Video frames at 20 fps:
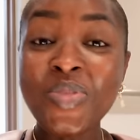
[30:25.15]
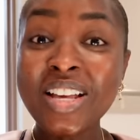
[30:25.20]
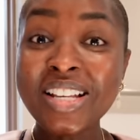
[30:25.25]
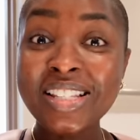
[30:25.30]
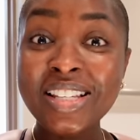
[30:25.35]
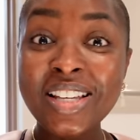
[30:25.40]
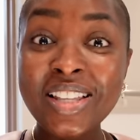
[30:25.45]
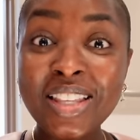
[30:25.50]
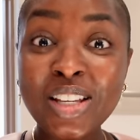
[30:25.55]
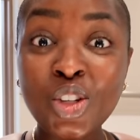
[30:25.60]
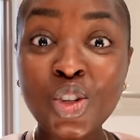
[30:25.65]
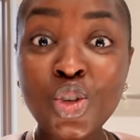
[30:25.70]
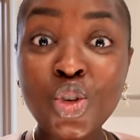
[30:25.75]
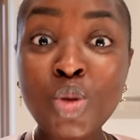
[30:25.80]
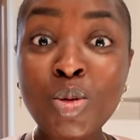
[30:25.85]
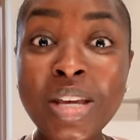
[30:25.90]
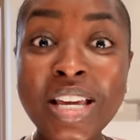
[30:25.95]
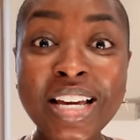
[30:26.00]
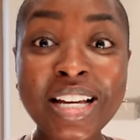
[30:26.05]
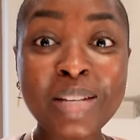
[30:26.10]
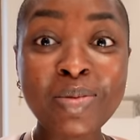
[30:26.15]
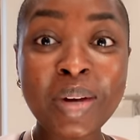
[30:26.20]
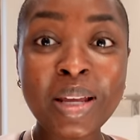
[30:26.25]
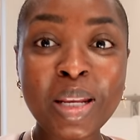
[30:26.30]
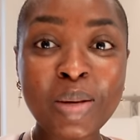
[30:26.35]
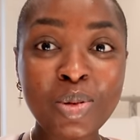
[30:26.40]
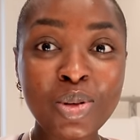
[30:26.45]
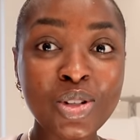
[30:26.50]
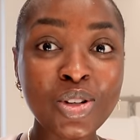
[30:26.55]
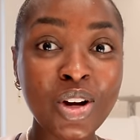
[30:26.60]
that's another thing too, because my
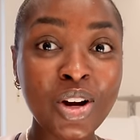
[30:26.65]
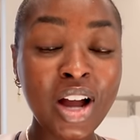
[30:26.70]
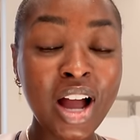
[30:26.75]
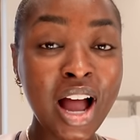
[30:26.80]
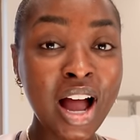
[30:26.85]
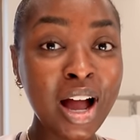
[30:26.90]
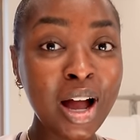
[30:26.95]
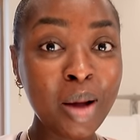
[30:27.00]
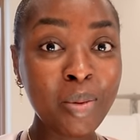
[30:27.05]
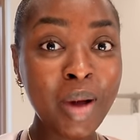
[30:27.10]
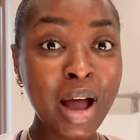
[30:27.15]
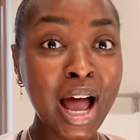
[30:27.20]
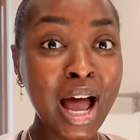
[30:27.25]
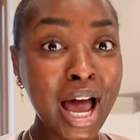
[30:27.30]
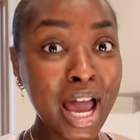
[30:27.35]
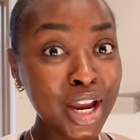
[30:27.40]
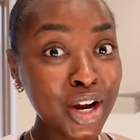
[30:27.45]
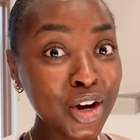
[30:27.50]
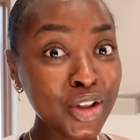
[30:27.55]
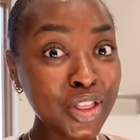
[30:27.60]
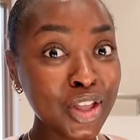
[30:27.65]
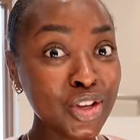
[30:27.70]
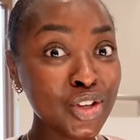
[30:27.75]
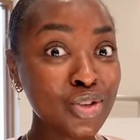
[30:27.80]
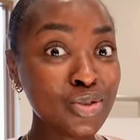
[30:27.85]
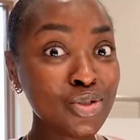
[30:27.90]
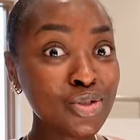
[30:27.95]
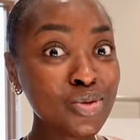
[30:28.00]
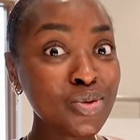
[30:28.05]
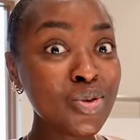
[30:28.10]
nipples are up higher than
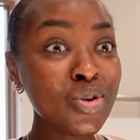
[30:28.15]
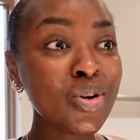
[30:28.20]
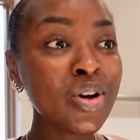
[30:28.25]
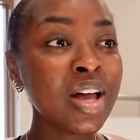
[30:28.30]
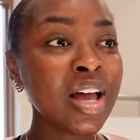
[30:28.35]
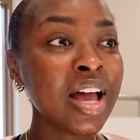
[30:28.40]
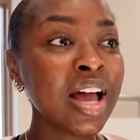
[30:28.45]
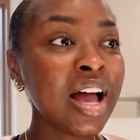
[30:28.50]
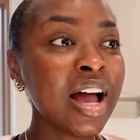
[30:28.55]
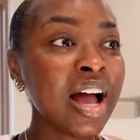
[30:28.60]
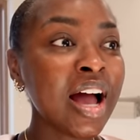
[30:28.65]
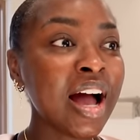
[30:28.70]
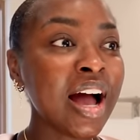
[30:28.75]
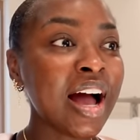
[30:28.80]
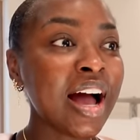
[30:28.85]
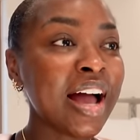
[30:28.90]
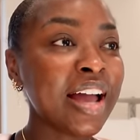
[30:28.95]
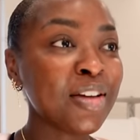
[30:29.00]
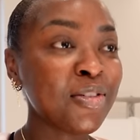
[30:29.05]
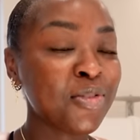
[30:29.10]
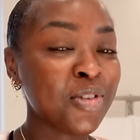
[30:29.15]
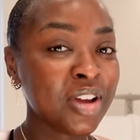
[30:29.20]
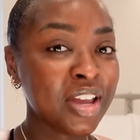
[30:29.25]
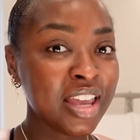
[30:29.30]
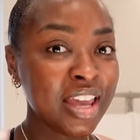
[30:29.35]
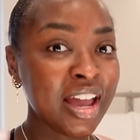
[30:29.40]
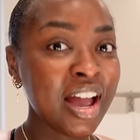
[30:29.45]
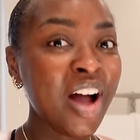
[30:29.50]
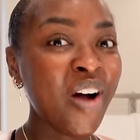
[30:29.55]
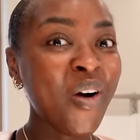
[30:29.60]
usual. I
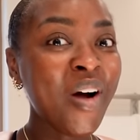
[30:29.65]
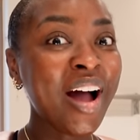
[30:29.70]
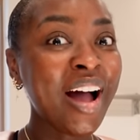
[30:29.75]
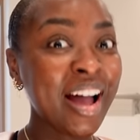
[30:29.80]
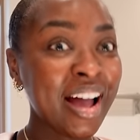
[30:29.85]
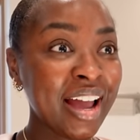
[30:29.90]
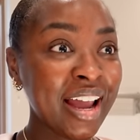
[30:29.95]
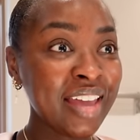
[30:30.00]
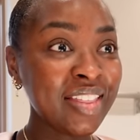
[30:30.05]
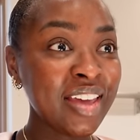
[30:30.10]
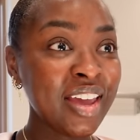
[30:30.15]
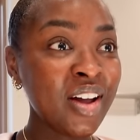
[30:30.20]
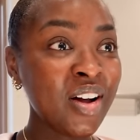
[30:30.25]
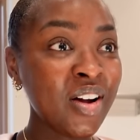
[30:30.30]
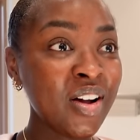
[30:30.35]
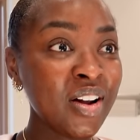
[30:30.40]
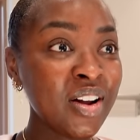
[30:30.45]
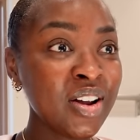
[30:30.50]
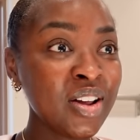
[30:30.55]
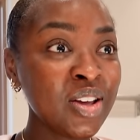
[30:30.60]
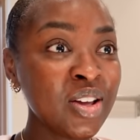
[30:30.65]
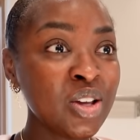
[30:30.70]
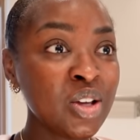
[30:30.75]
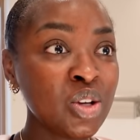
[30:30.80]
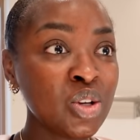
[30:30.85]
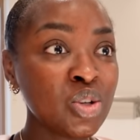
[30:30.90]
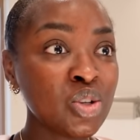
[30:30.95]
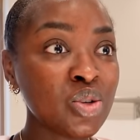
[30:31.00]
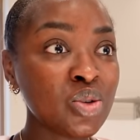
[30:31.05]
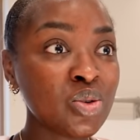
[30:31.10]
forget how high they are,
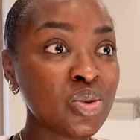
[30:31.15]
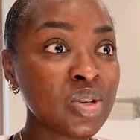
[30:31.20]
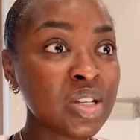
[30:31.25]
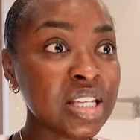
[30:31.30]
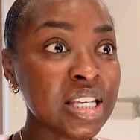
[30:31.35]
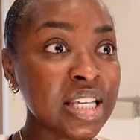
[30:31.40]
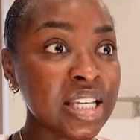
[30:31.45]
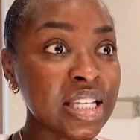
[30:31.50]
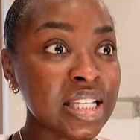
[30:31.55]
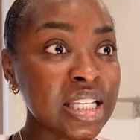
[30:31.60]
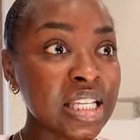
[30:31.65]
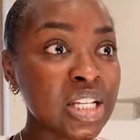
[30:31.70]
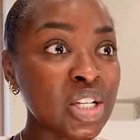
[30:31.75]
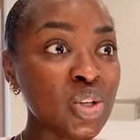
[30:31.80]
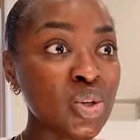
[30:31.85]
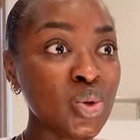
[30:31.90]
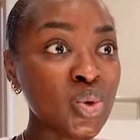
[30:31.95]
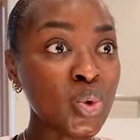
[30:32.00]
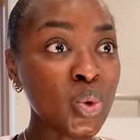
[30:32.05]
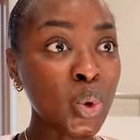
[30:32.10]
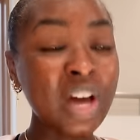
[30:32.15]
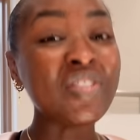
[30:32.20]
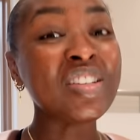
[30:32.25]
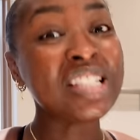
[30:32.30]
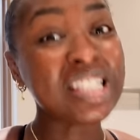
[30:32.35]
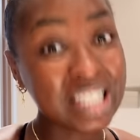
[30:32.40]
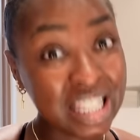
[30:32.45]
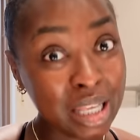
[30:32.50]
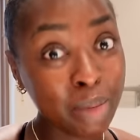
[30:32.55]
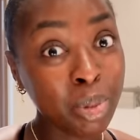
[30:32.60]
so it's easy to kind of
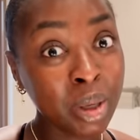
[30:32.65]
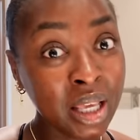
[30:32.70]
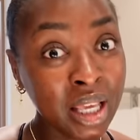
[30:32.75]
slip